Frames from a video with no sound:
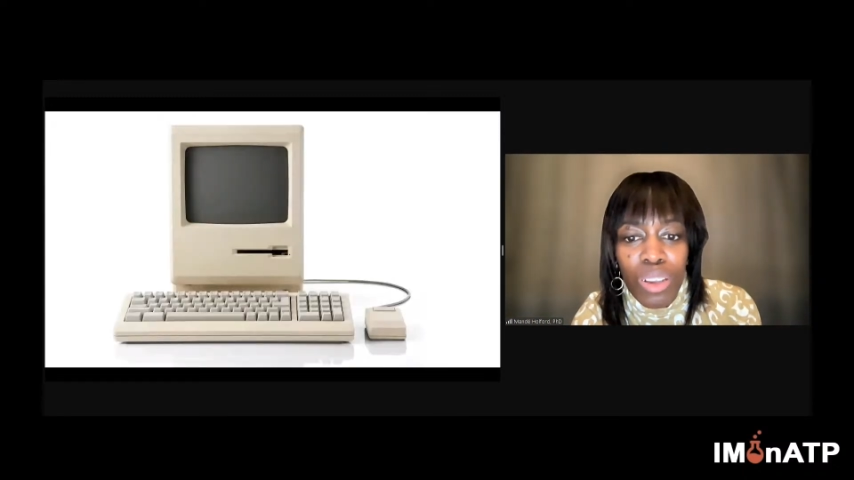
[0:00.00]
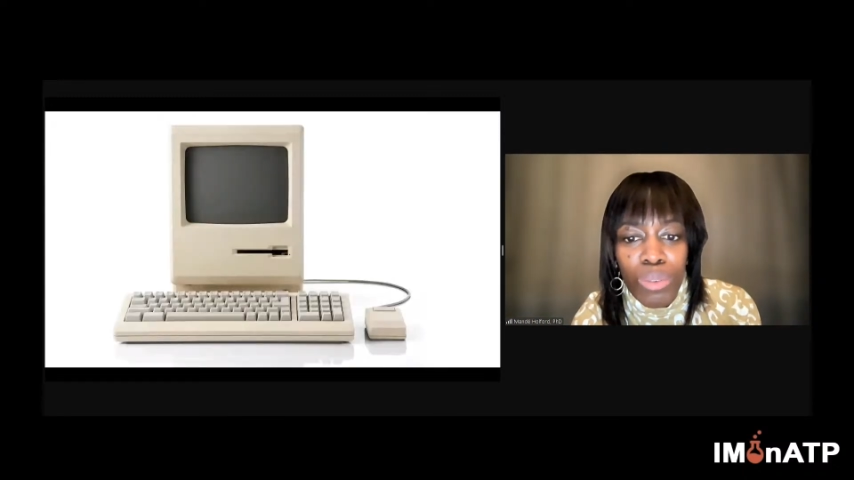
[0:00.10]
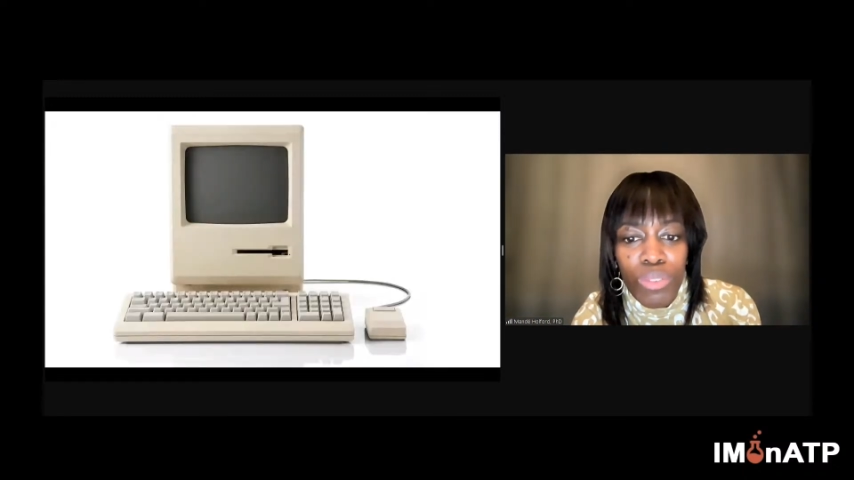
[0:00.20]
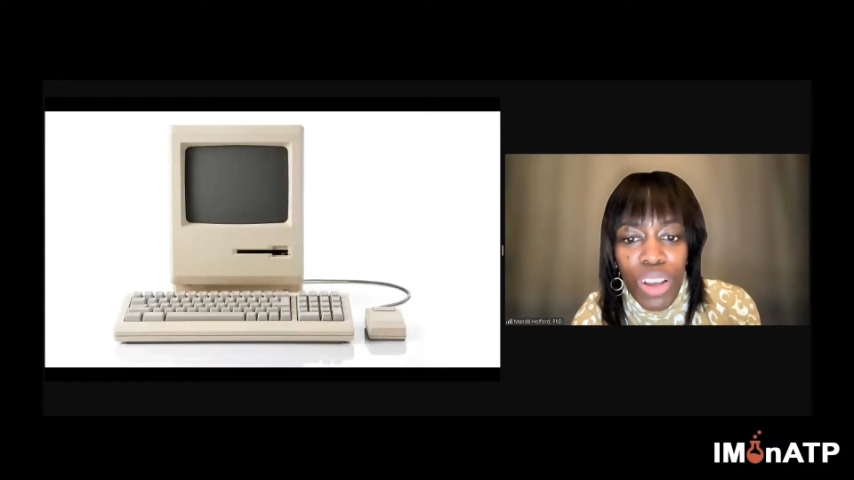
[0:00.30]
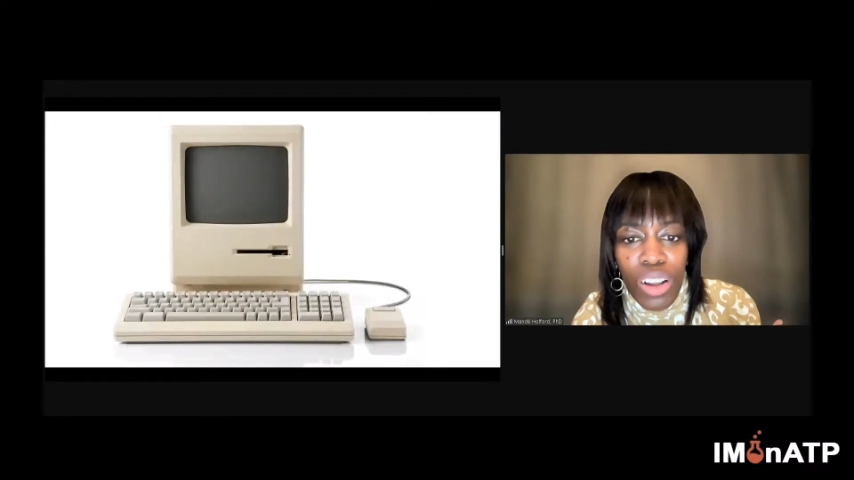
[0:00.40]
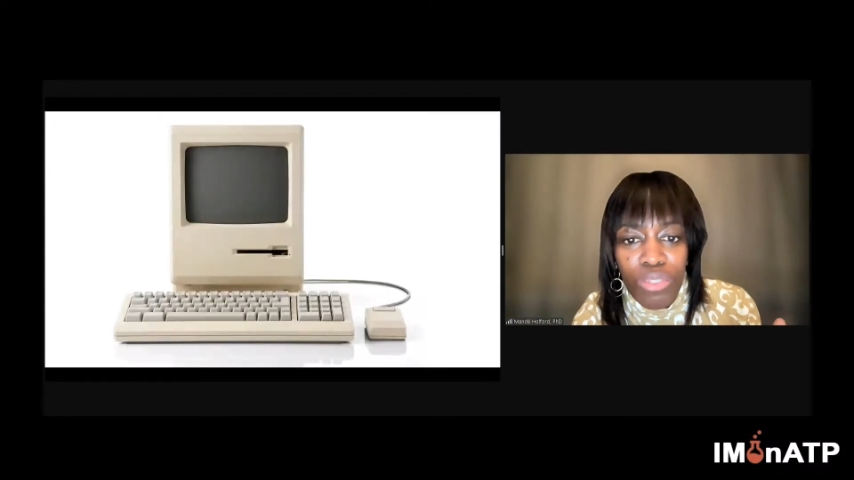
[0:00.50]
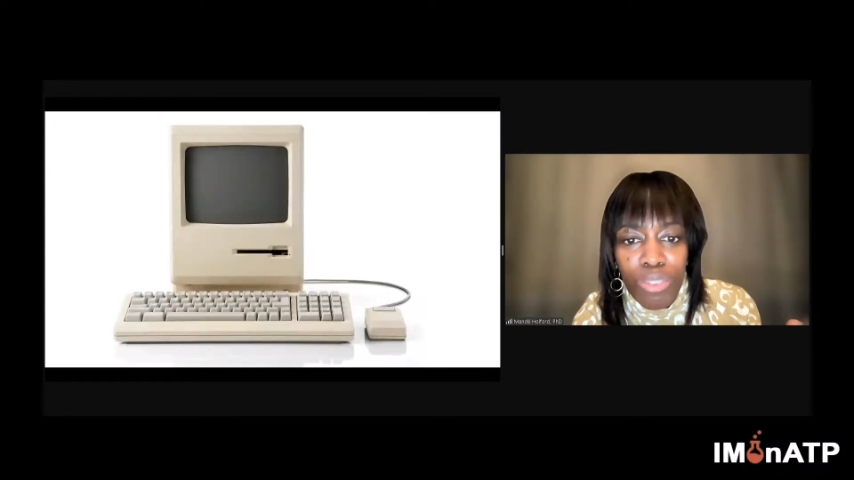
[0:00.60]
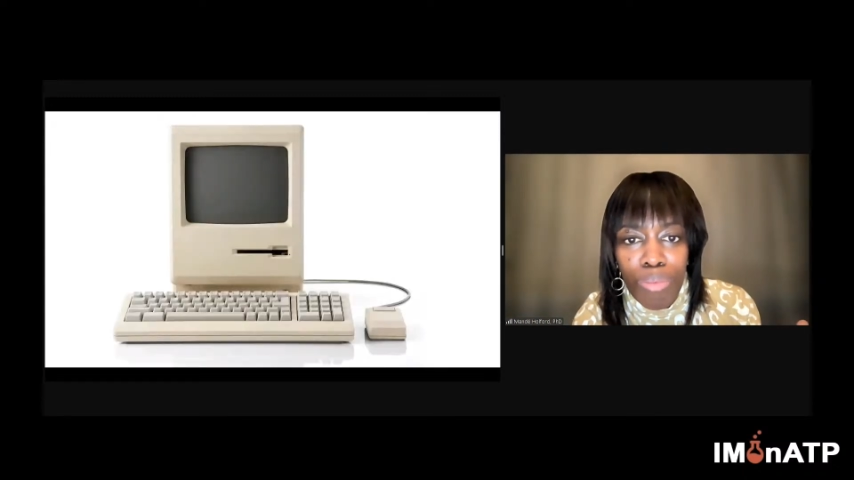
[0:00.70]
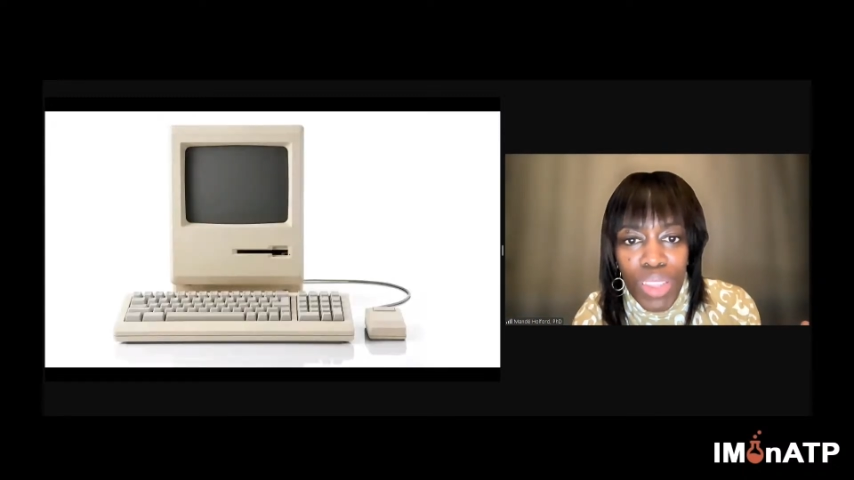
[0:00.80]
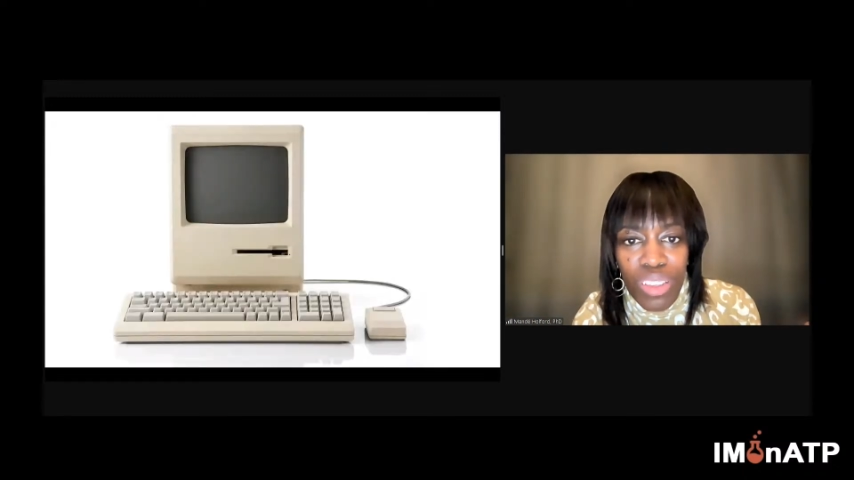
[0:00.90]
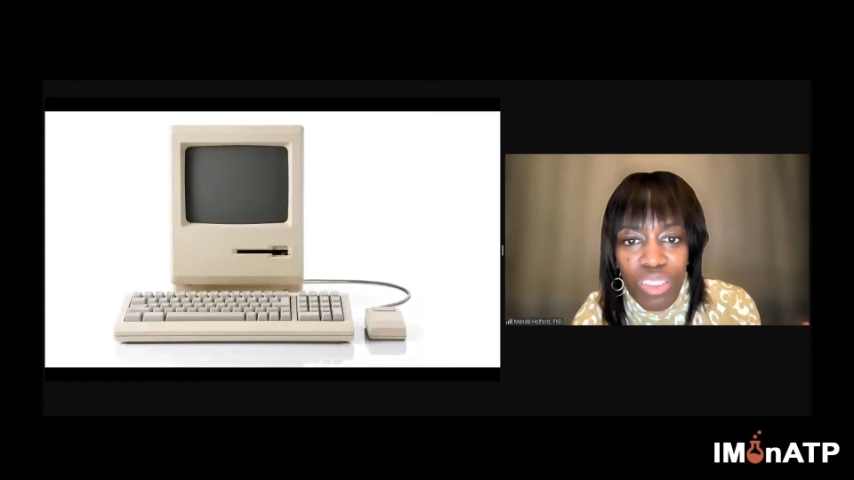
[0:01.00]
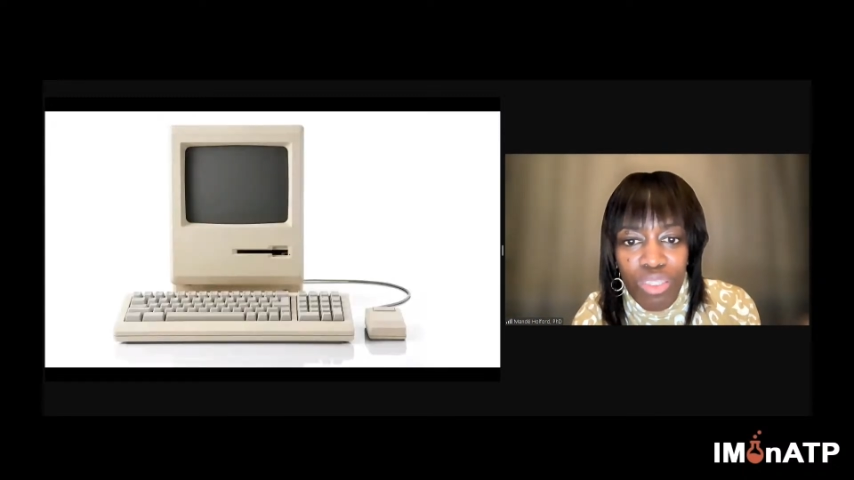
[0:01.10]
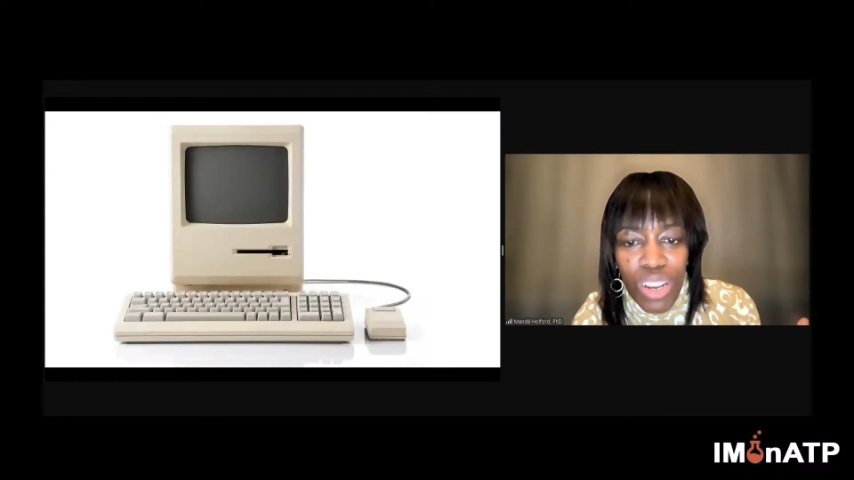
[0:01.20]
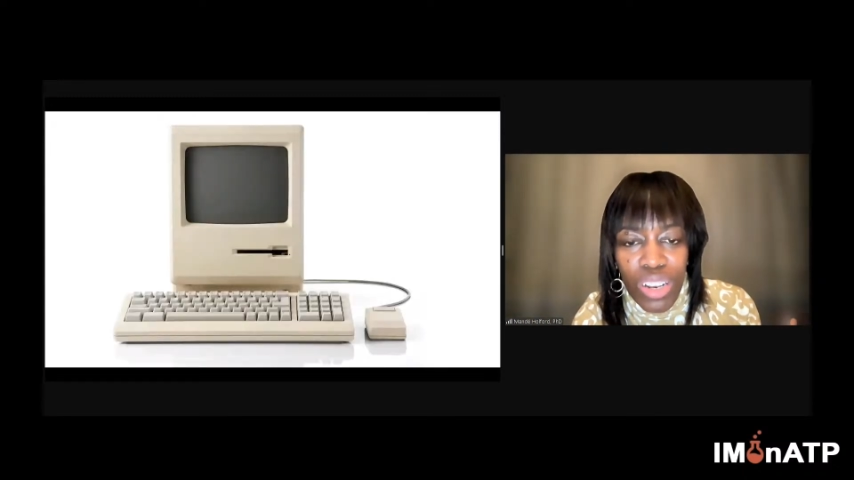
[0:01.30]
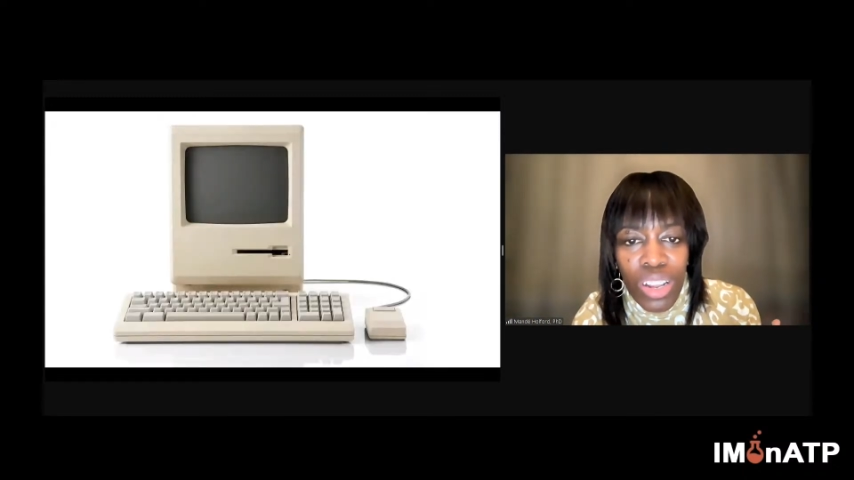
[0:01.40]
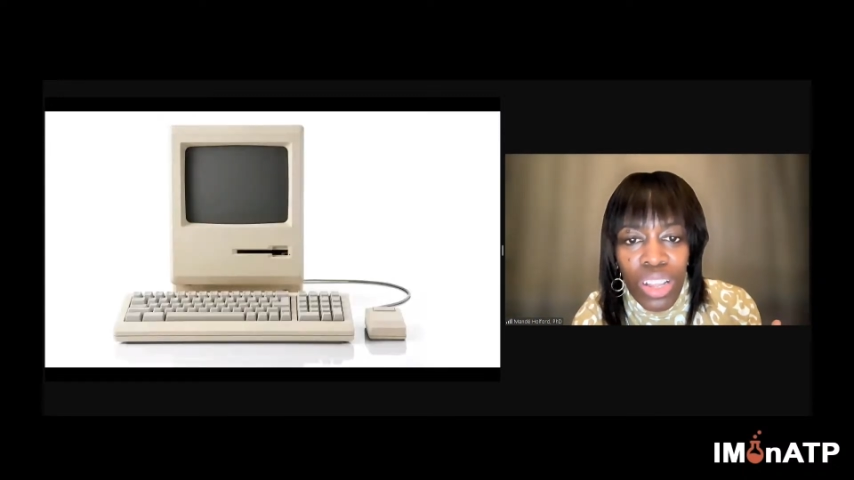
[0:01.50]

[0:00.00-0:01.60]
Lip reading: I think we've gone from this,